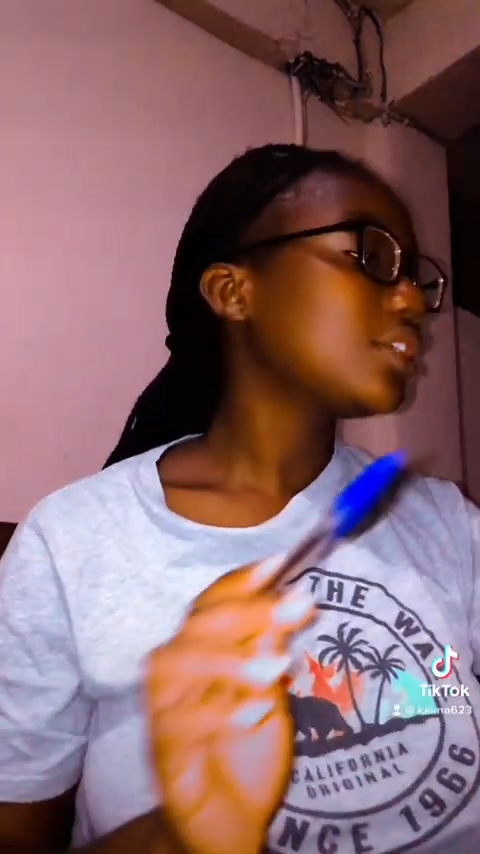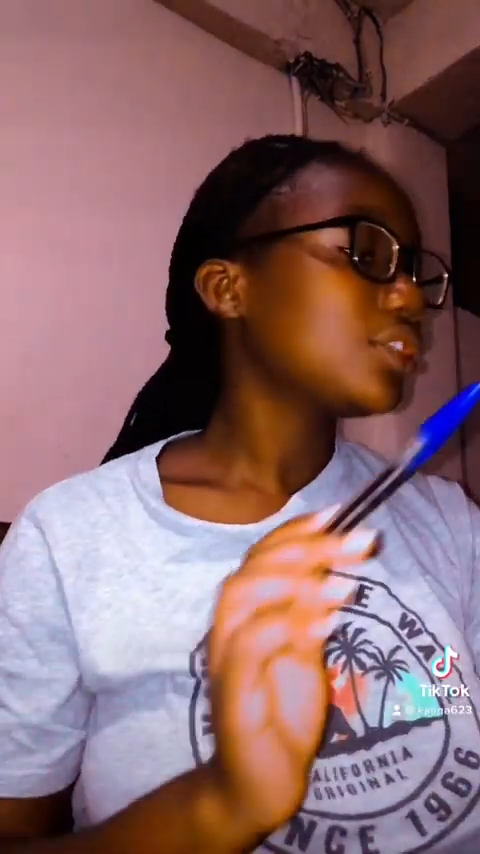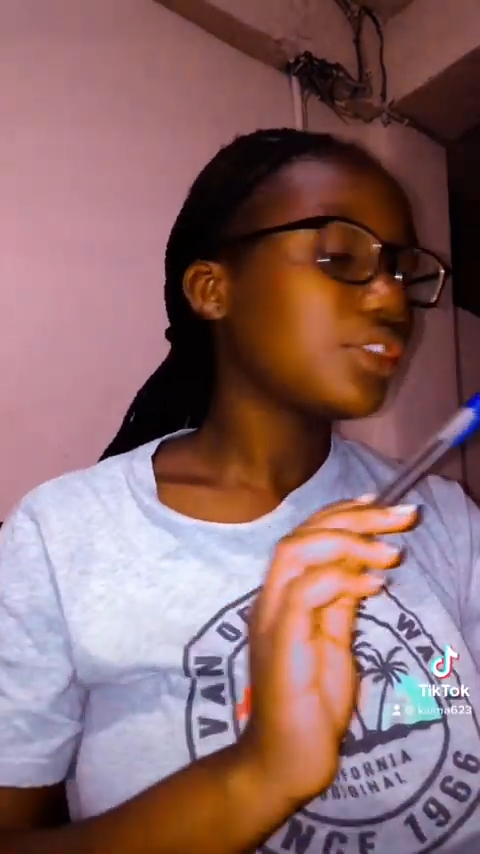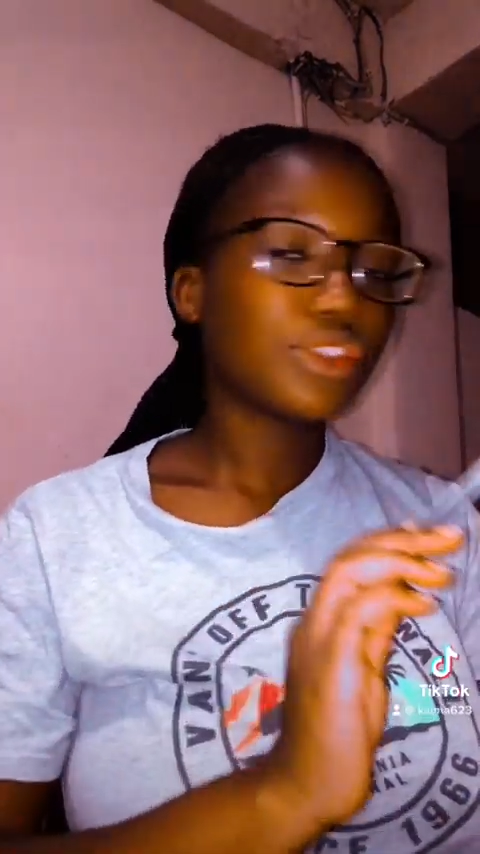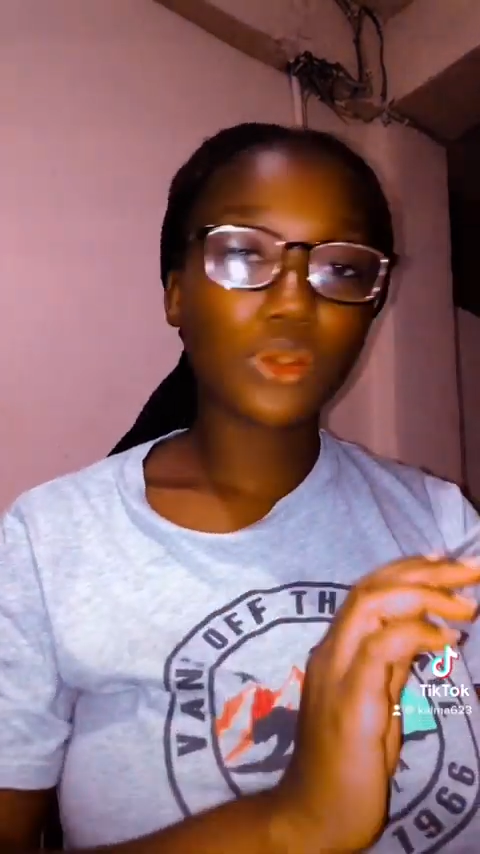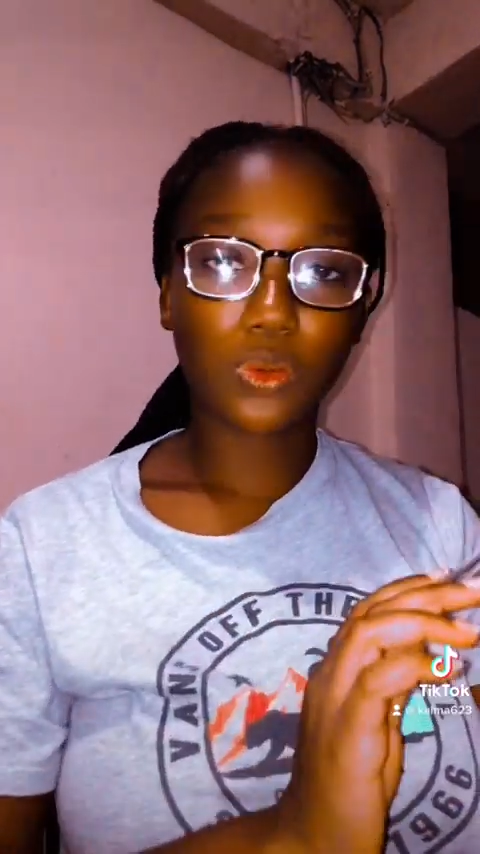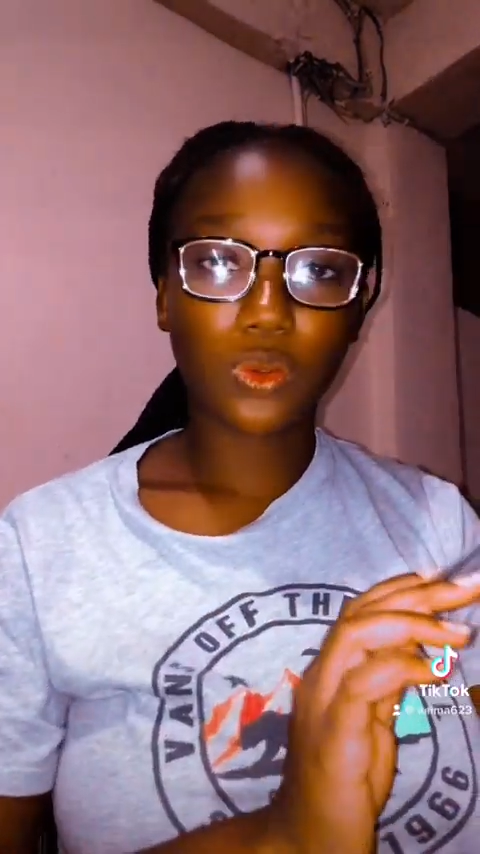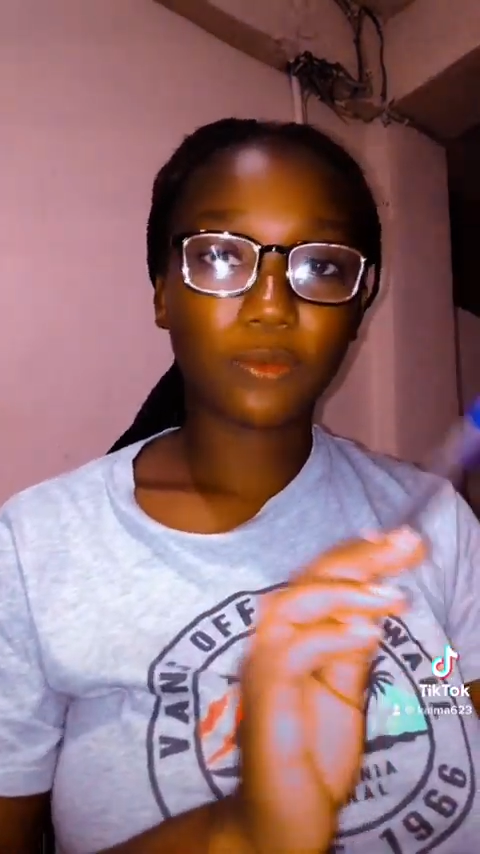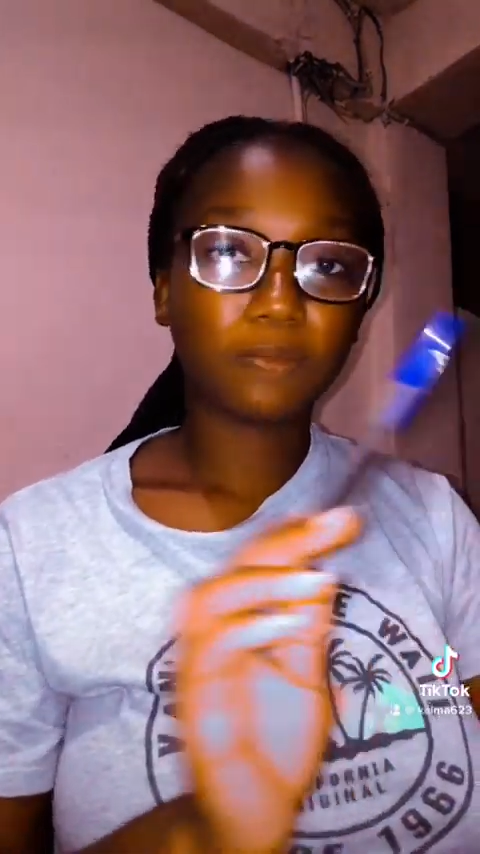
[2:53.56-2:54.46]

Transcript: So